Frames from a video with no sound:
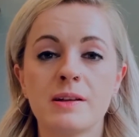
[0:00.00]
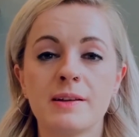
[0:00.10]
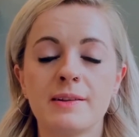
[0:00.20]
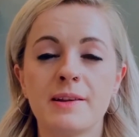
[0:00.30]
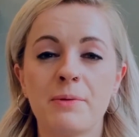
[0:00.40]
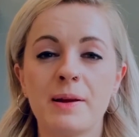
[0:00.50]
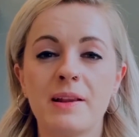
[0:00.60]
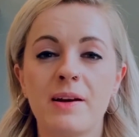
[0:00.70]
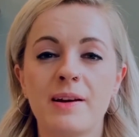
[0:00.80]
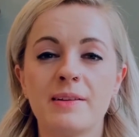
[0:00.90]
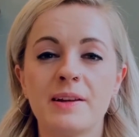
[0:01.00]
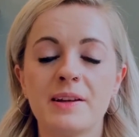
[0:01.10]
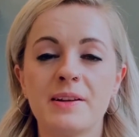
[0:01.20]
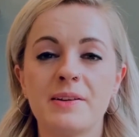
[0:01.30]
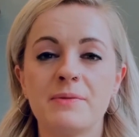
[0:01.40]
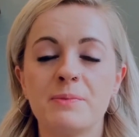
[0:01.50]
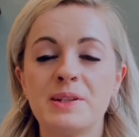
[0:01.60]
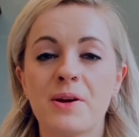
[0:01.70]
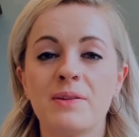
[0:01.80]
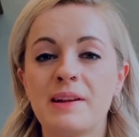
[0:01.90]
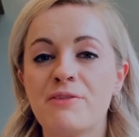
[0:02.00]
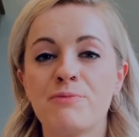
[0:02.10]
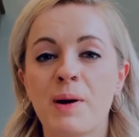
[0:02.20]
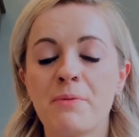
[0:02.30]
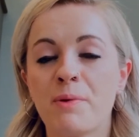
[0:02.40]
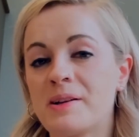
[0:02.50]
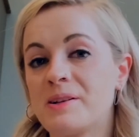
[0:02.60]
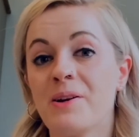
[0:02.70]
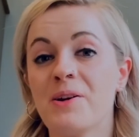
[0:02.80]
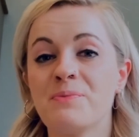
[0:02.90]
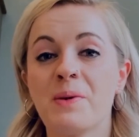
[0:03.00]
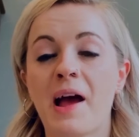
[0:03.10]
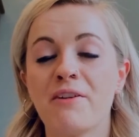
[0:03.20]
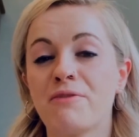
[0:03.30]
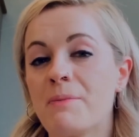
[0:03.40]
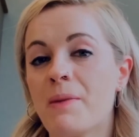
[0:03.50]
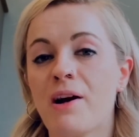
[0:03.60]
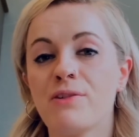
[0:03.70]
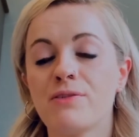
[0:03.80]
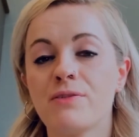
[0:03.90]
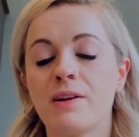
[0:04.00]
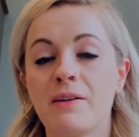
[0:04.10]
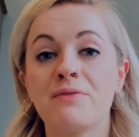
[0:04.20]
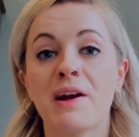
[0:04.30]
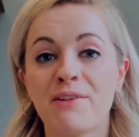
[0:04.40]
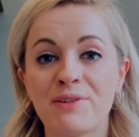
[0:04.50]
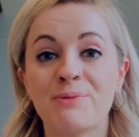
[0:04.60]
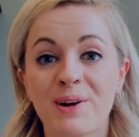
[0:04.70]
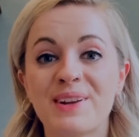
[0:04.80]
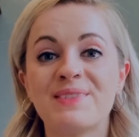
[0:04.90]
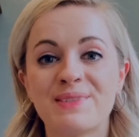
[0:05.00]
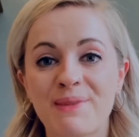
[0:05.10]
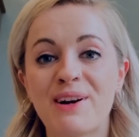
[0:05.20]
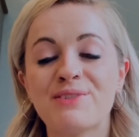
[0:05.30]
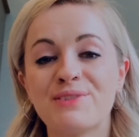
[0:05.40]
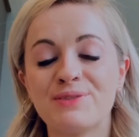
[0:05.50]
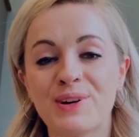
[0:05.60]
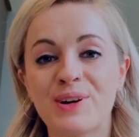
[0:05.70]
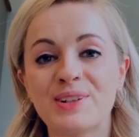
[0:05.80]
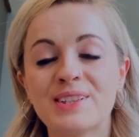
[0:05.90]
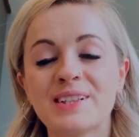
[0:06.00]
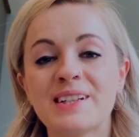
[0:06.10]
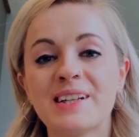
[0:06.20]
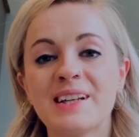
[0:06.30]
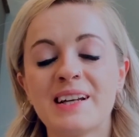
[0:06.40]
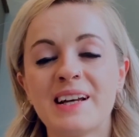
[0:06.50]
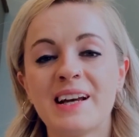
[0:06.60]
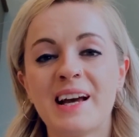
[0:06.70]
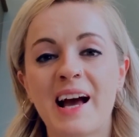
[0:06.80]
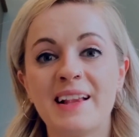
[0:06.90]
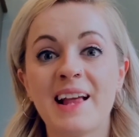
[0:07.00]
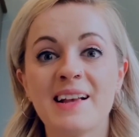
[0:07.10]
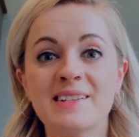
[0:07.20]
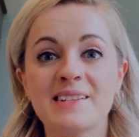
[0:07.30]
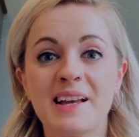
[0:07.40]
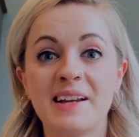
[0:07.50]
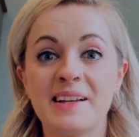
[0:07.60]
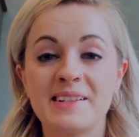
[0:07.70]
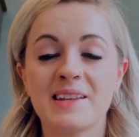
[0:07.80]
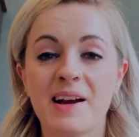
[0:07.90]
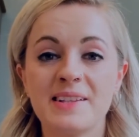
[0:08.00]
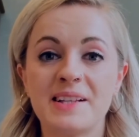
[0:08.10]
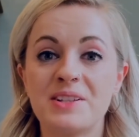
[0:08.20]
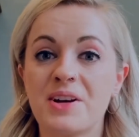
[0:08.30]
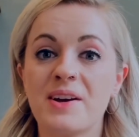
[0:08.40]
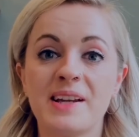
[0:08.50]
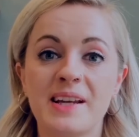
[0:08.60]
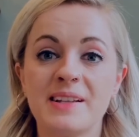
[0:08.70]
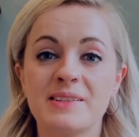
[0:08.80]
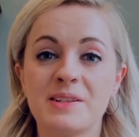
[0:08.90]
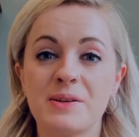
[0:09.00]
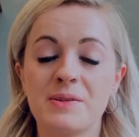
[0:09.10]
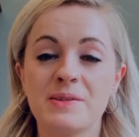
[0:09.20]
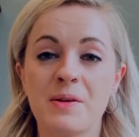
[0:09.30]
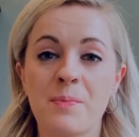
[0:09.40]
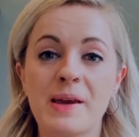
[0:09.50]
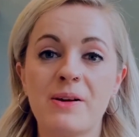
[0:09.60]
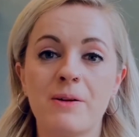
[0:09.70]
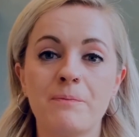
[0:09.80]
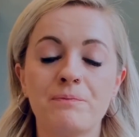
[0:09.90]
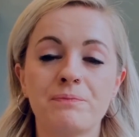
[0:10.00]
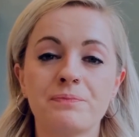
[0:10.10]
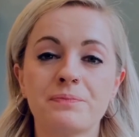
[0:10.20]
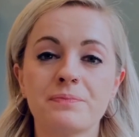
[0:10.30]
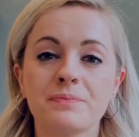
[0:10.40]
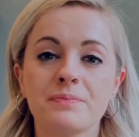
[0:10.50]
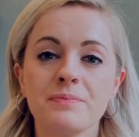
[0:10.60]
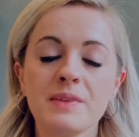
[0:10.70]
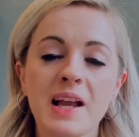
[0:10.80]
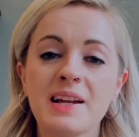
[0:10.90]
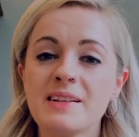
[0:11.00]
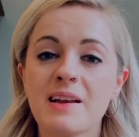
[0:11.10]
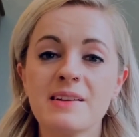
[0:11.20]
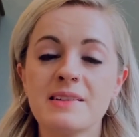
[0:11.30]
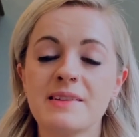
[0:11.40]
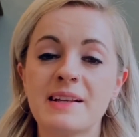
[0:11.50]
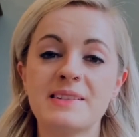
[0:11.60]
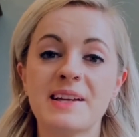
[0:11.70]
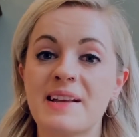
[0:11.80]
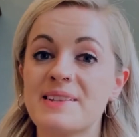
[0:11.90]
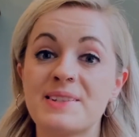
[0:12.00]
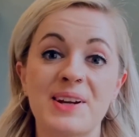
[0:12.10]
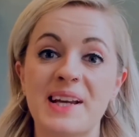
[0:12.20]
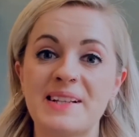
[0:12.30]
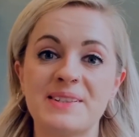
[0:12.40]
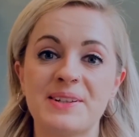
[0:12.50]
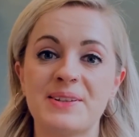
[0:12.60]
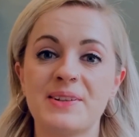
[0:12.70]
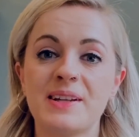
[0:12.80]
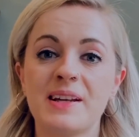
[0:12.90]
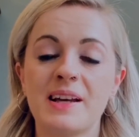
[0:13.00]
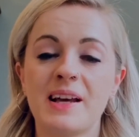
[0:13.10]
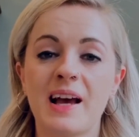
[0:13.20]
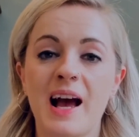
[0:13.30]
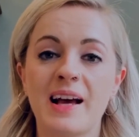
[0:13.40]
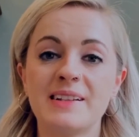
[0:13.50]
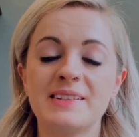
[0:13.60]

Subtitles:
that we learn that, you know, we don't live by bread alone, but every word of the mouth of God. And that's an exciting journey to be on, an exciting thing to get stuck into. And